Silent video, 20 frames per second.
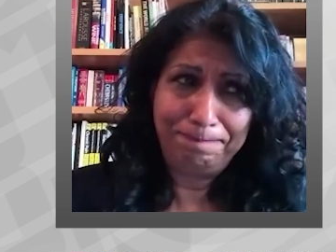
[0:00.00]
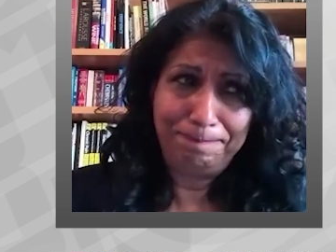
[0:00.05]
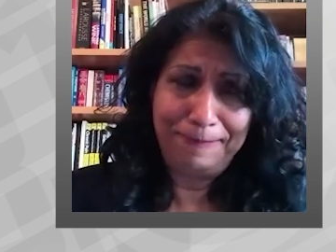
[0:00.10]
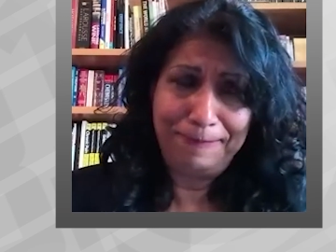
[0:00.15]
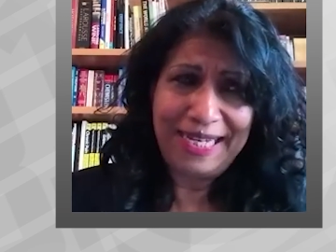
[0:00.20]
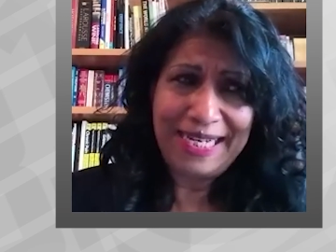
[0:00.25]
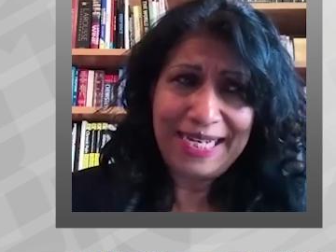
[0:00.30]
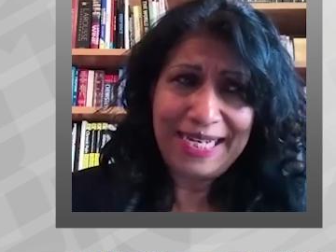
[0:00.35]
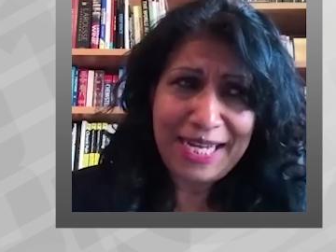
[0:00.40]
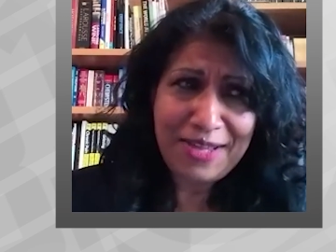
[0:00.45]

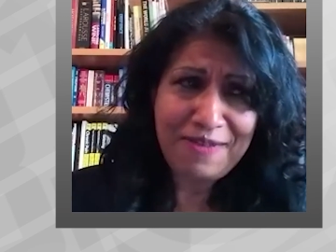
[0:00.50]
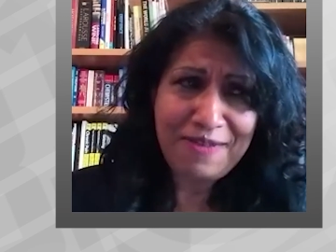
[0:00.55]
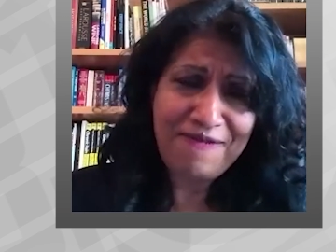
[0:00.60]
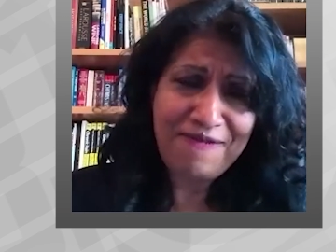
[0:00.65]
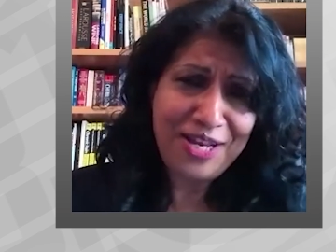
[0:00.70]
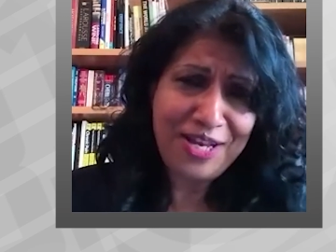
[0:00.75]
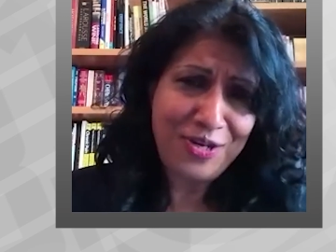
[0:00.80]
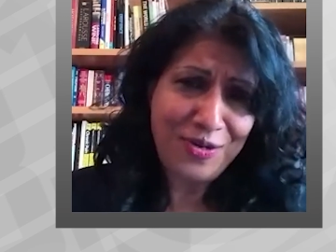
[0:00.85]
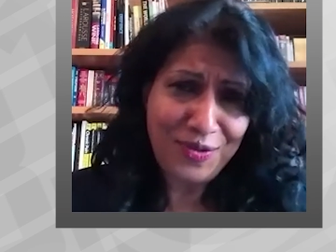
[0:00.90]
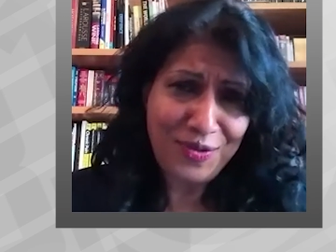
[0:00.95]
another
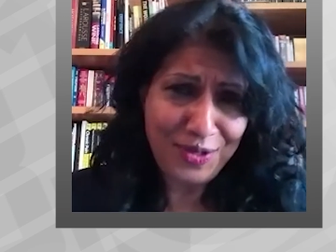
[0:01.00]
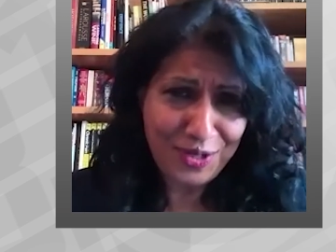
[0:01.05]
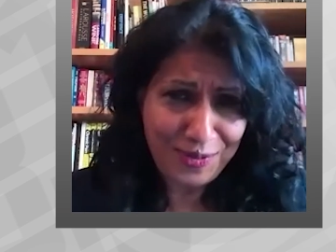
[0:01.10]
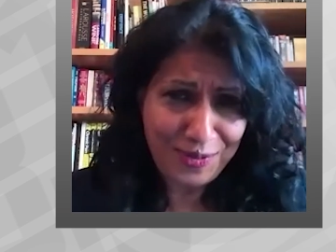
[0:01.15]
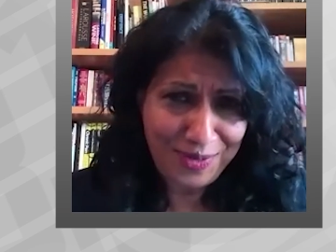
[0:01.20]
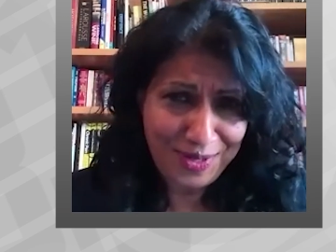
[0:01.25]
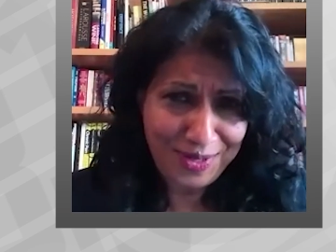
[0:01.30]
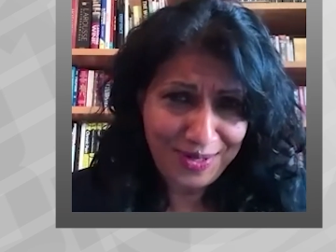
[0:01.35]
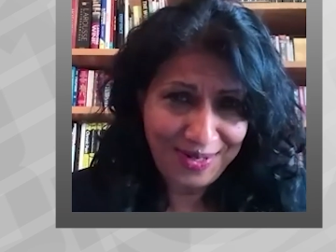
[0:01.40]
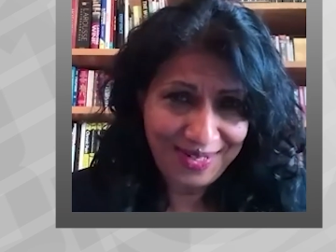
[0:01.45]
venue in the
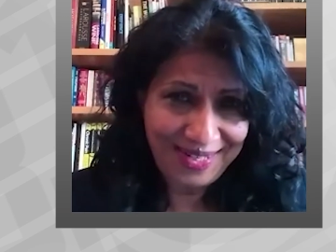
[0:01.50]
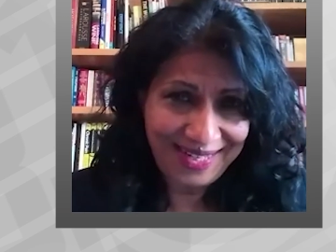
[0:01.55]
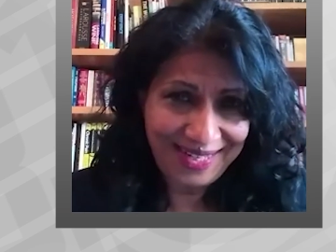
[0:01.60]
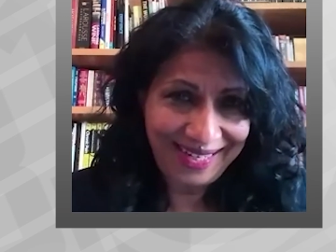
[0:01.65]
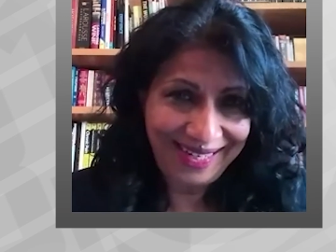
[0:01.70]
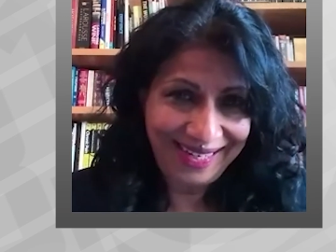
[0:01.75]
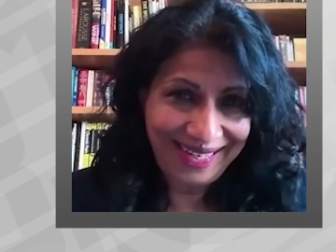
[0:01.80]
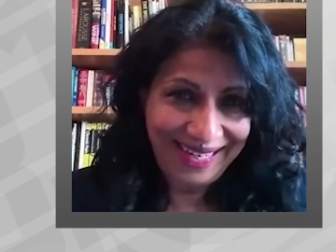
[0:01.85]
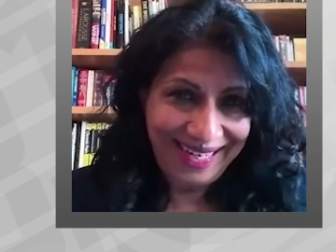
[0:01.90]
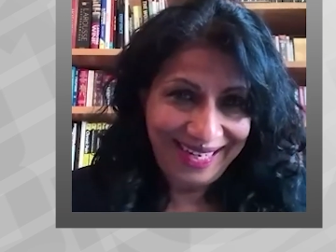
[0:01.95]

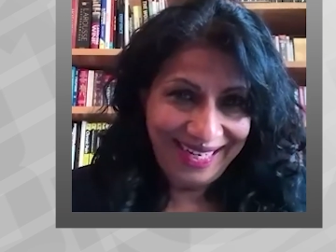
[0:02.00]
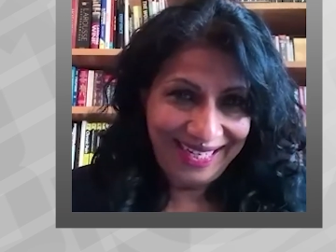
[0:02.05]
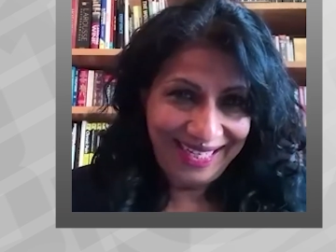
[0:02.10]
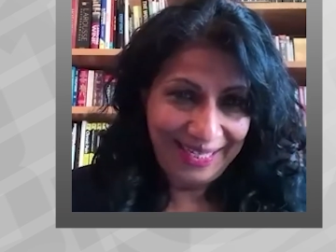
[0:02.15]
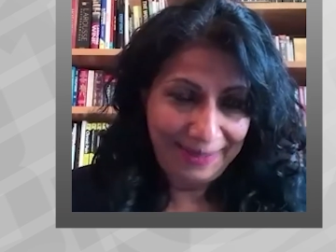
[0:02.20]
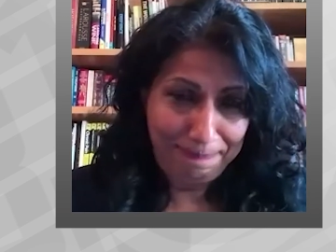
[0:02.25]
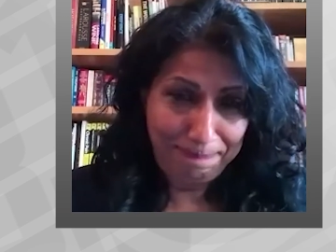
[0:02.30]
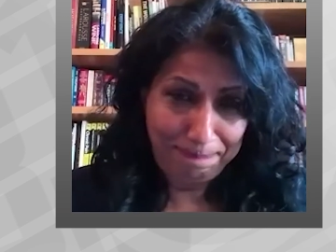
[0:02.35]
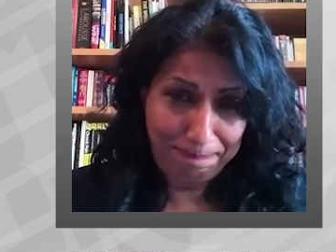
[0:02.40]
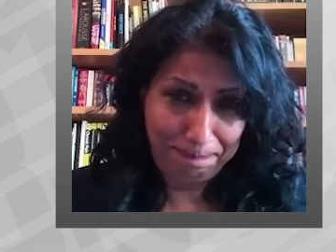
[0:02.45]
community that